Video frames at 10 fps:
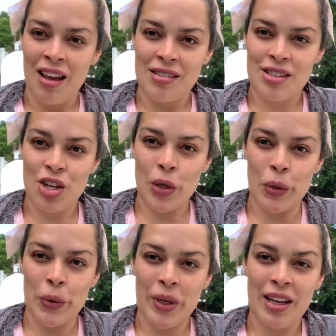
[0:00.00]

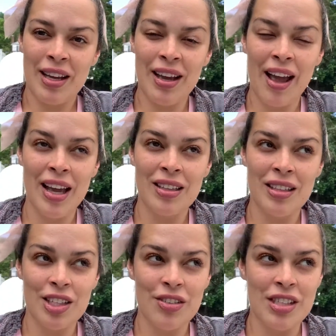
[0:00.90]
So I
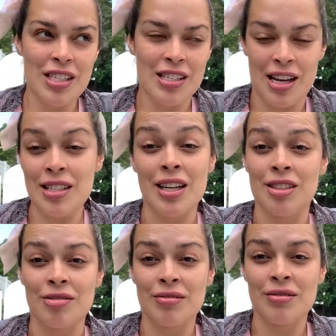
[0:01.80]
literally sat
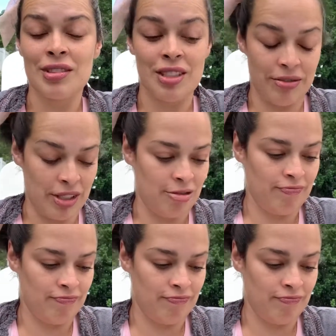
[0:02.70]
down to film